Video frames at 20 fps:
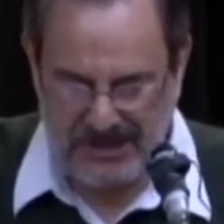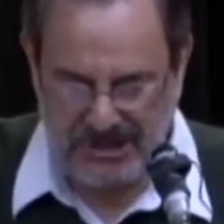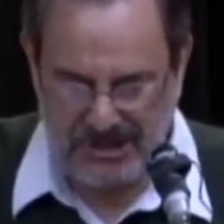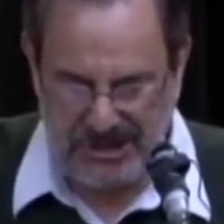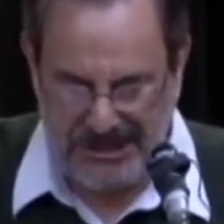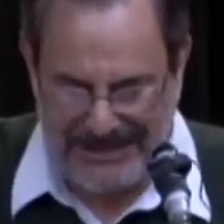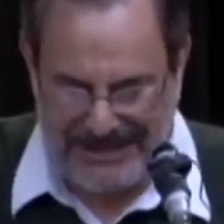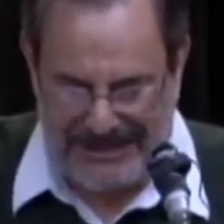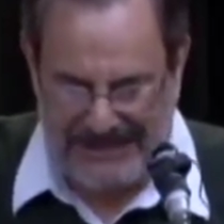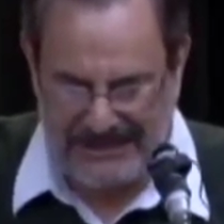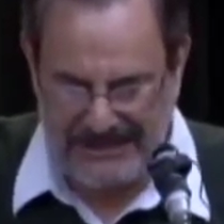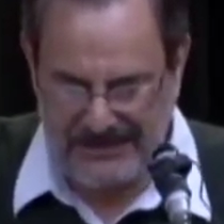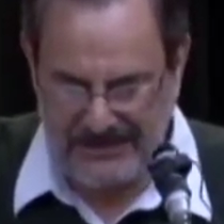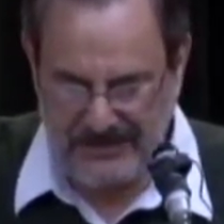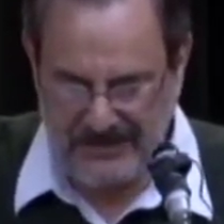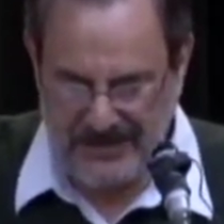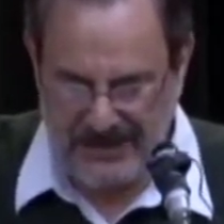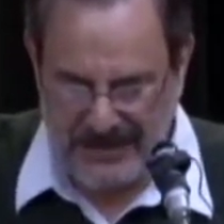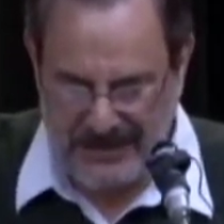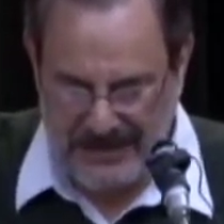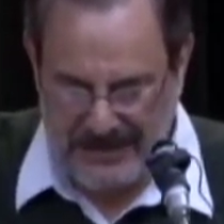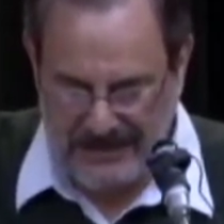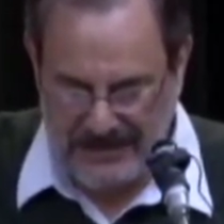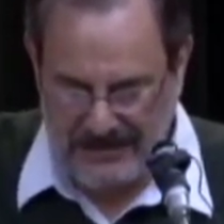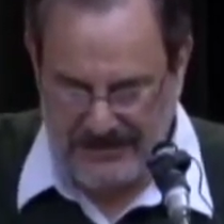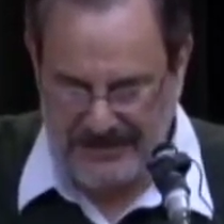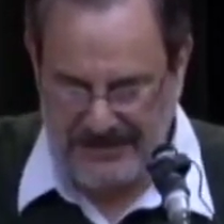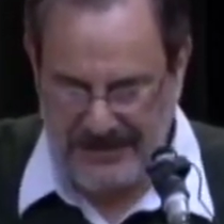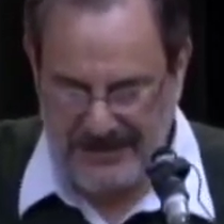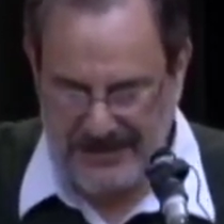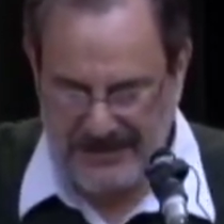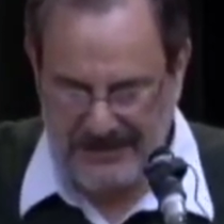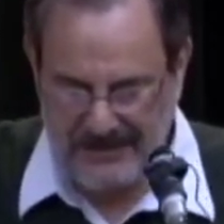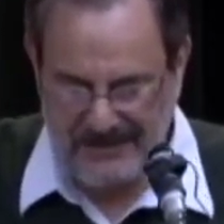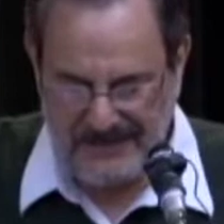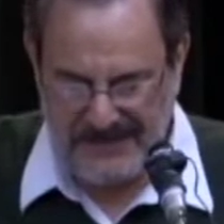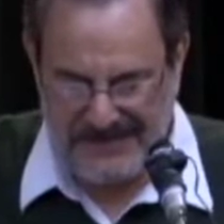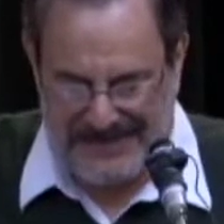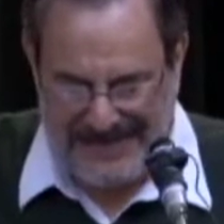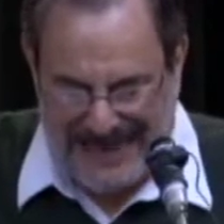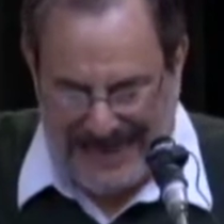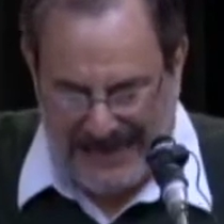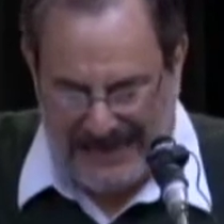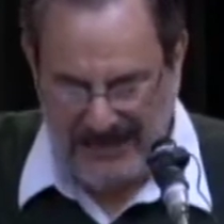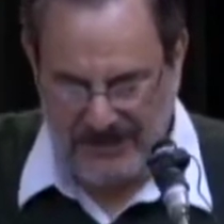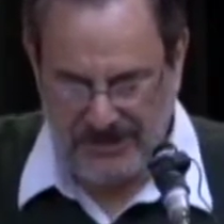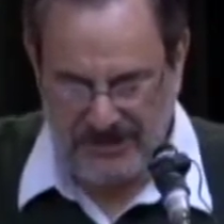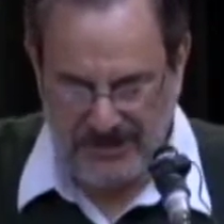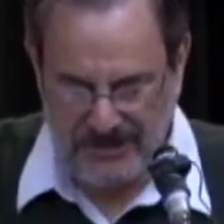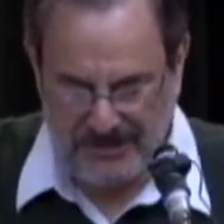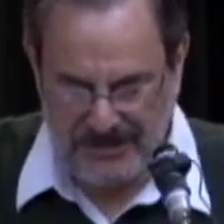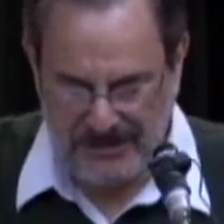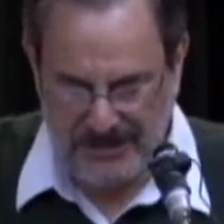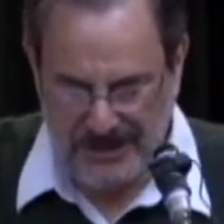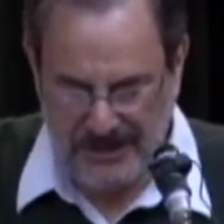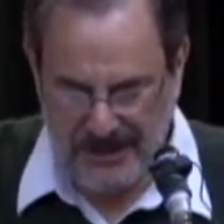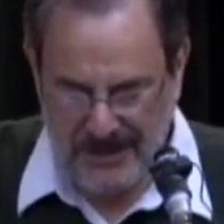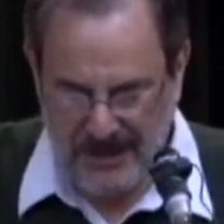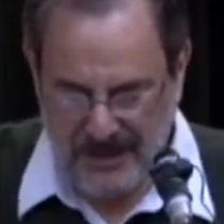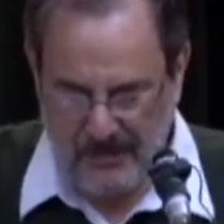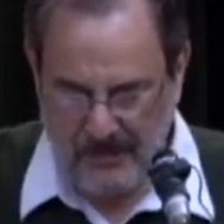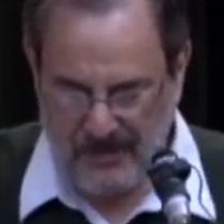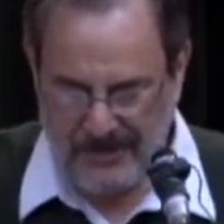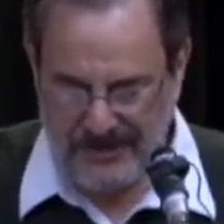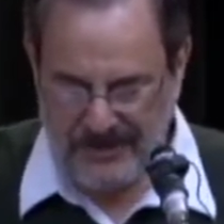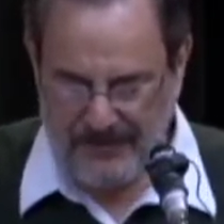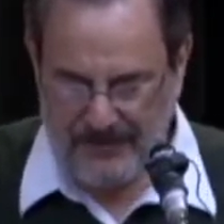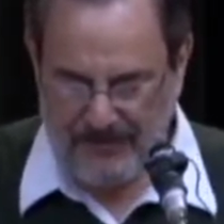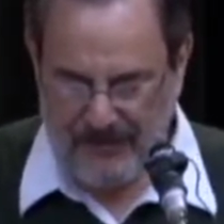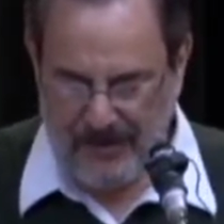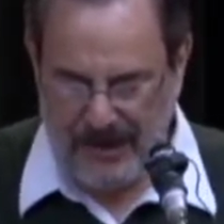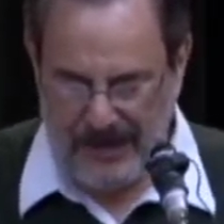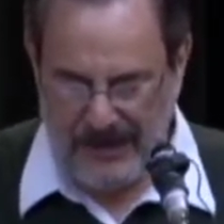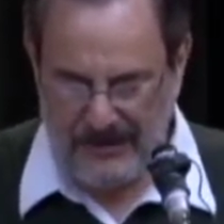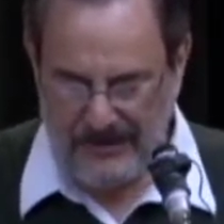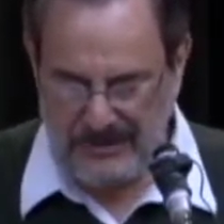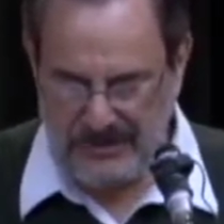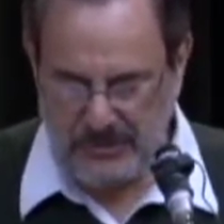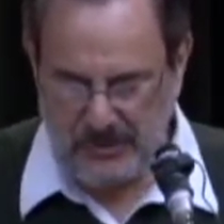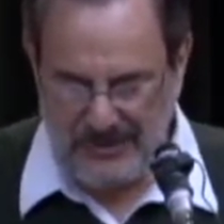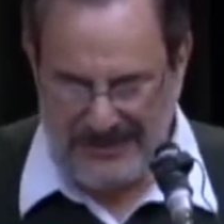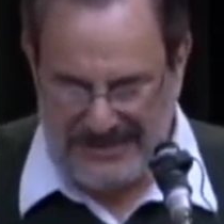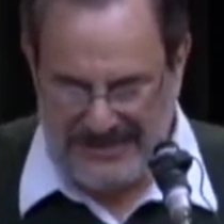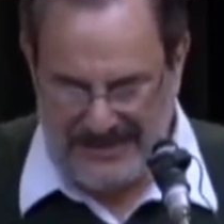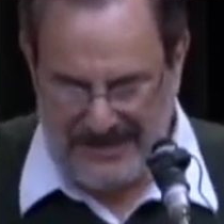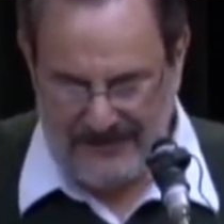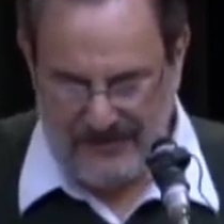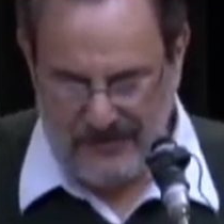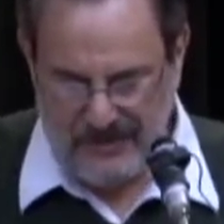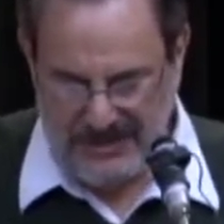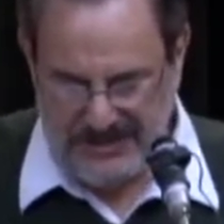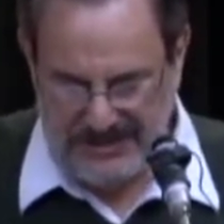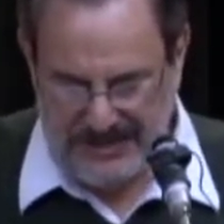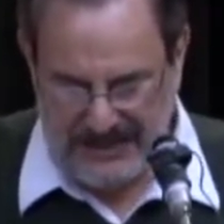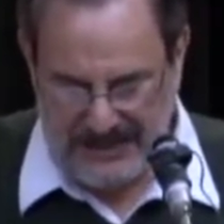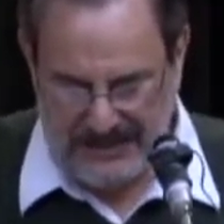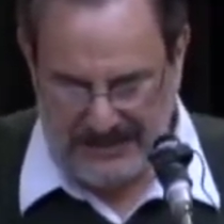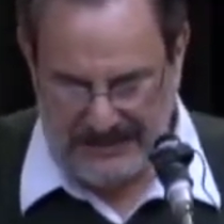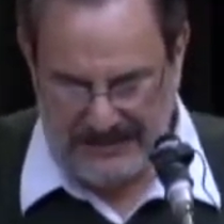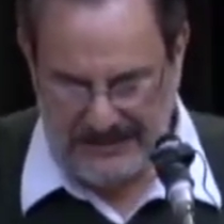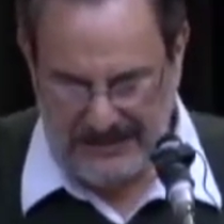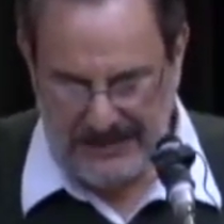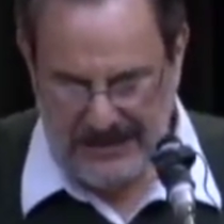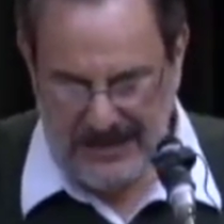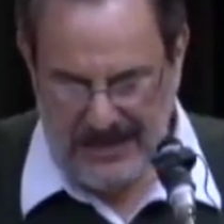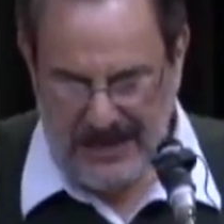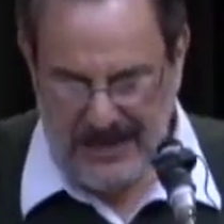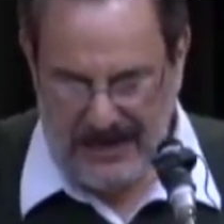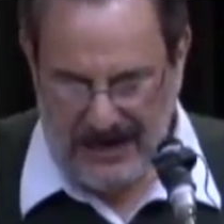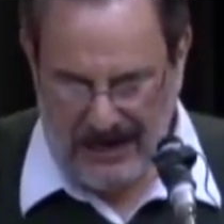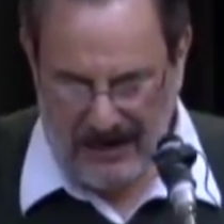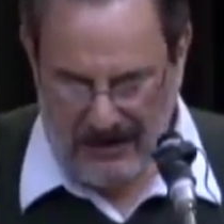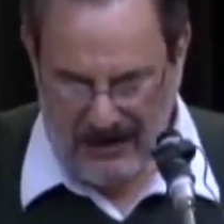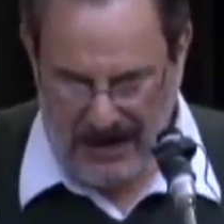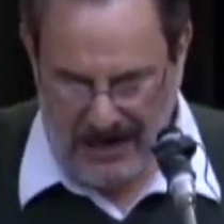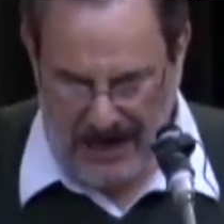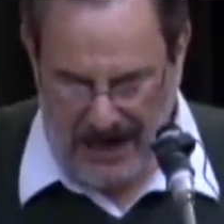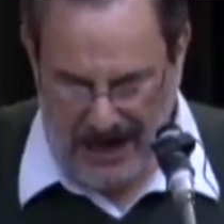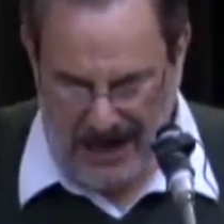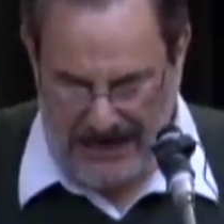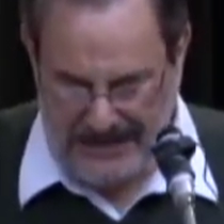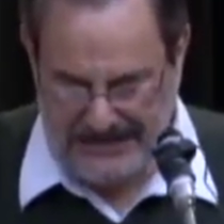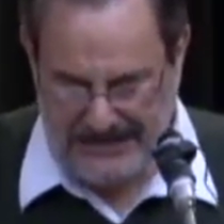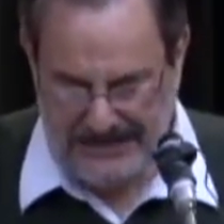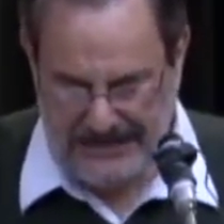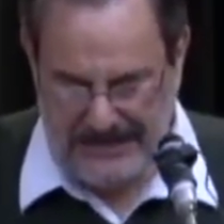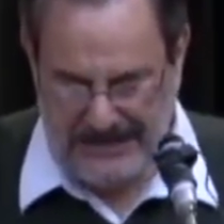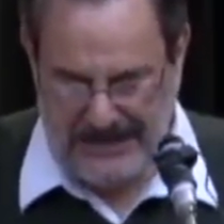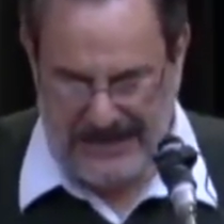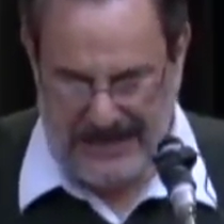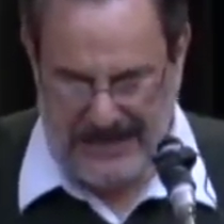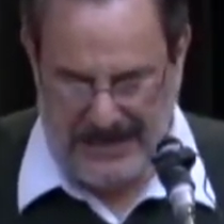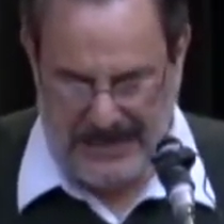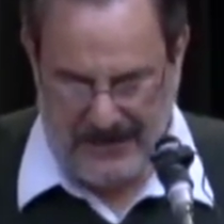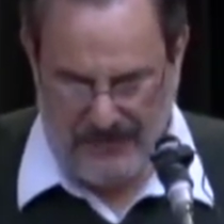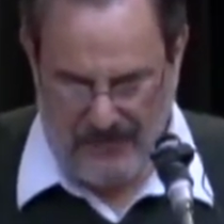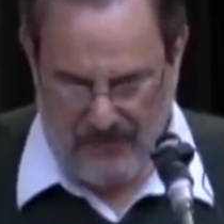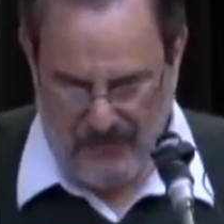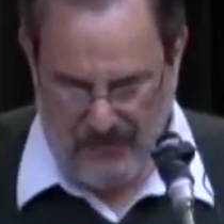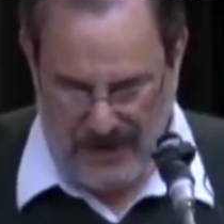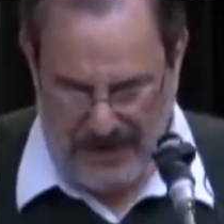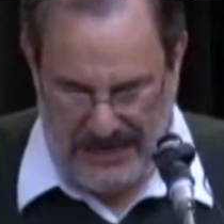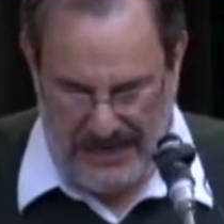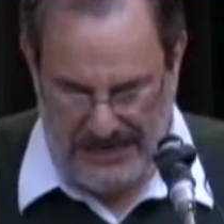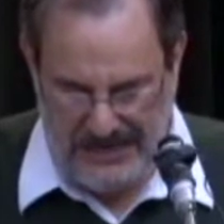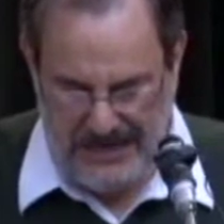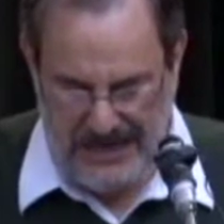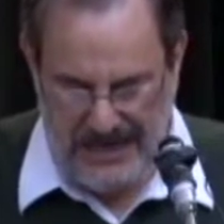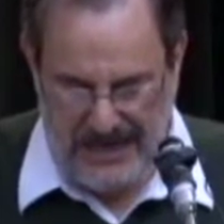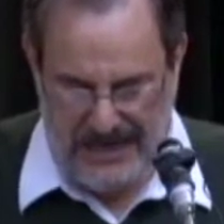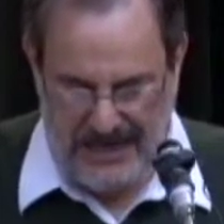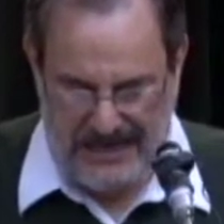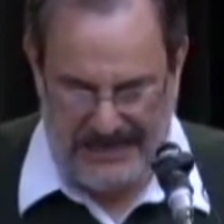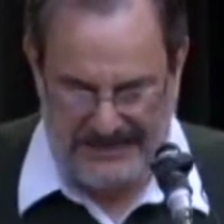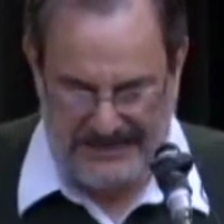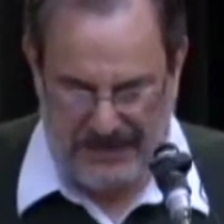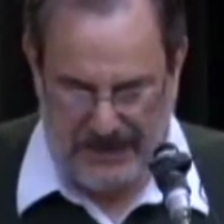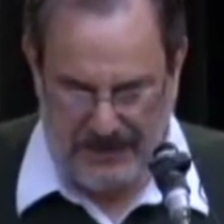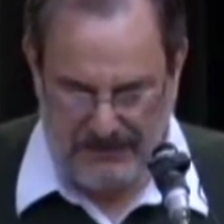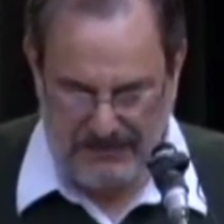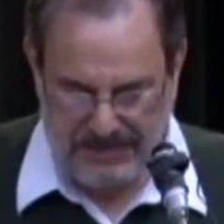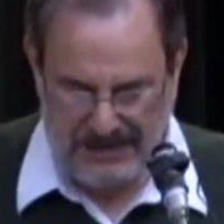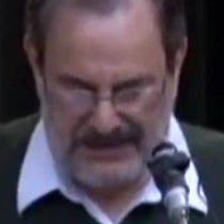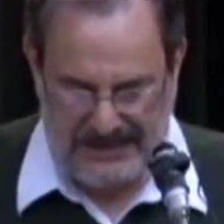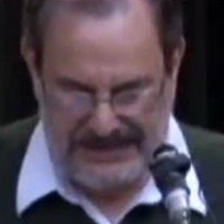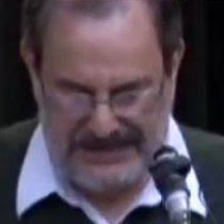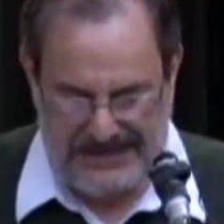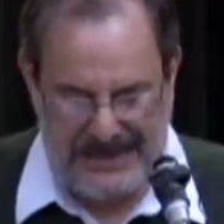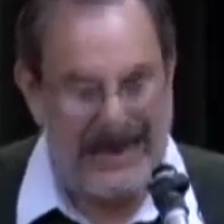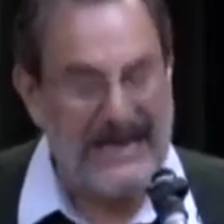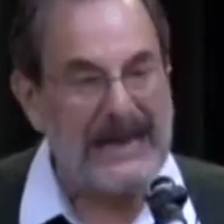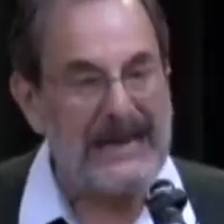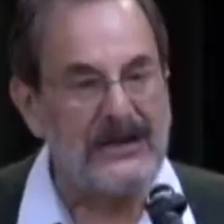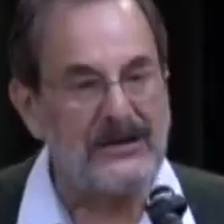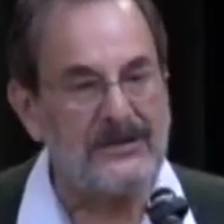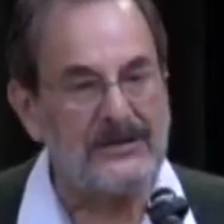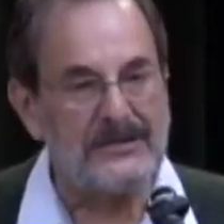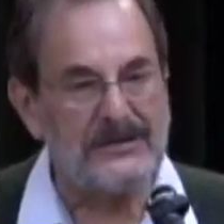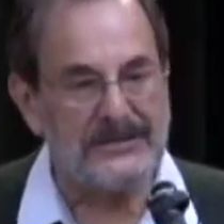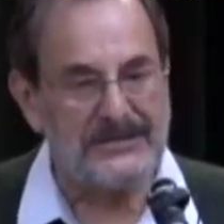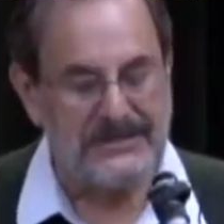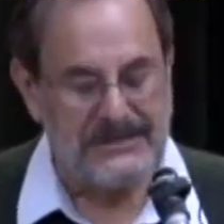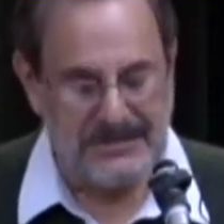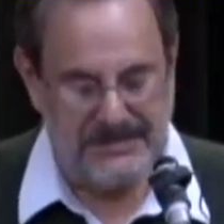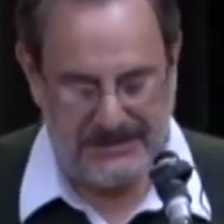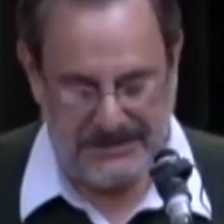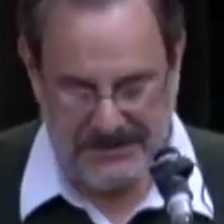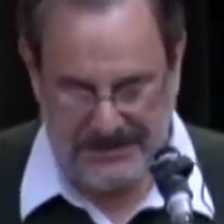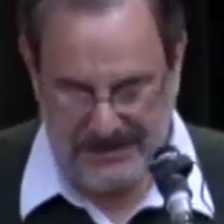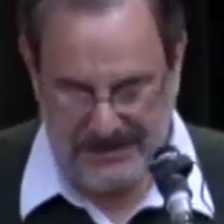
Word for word: chained to the heart of the angel where the prayers we never tell are hot and red as our bloody ankles.